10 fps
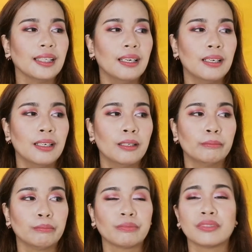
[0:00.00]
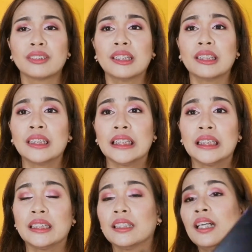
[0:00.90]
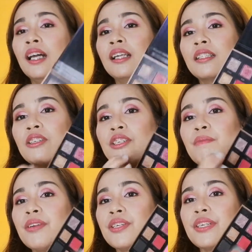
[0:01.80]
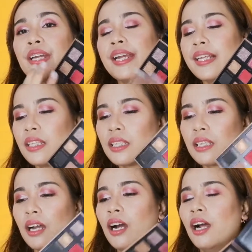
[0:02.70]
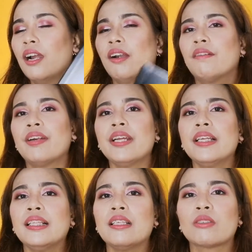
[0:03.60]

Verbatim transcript: Um, this the shimmer shades really